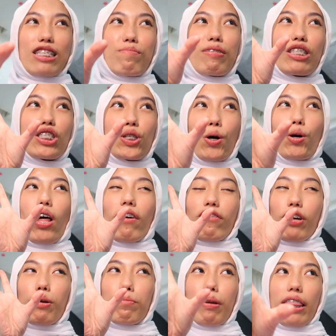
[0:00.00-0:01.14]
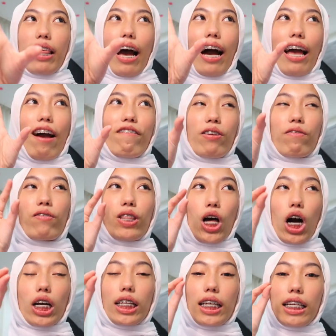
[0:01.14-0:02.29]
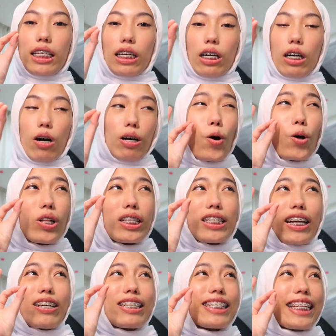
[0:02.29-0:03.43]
it's been so long for me that I haven't vlogged in a whole entire